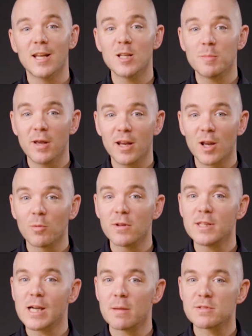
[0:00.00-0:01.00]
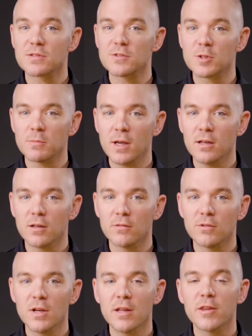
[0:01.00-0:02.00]
And depending on what the obstacles are made
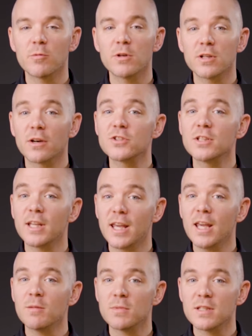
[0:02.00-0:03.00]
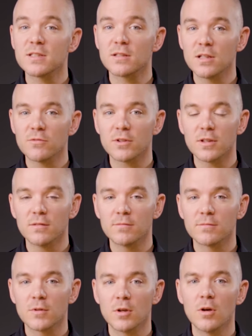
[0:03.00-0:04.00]
of, the reduction can be significant.
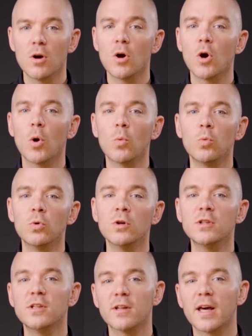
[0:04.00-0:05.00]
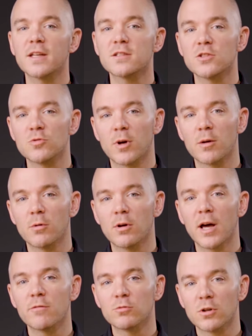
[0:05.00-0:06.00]
Wood, glass, and
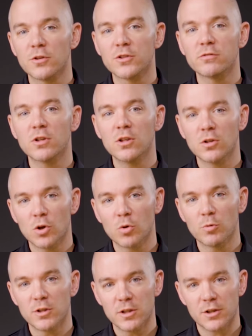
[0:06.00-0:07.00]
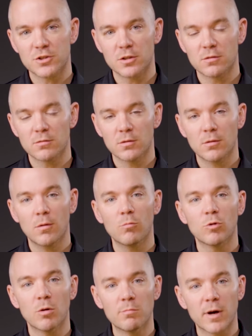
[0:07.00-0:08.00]
drywall have relatively low reduction,
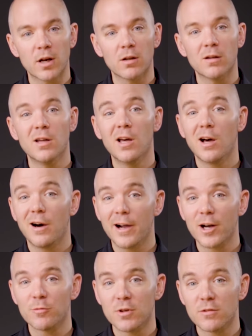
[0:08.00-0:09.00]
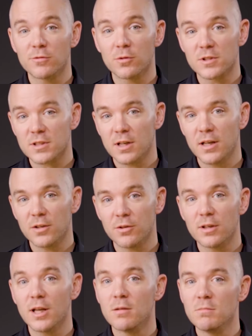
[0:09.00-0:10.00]
while metal, iron-reinforced
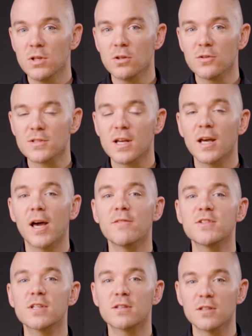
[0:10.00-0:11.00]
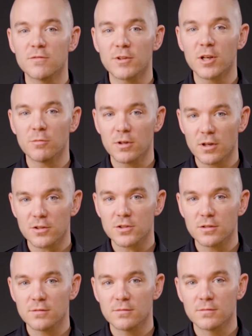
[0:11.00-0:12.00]
concrete, and mirrors have significant reduction.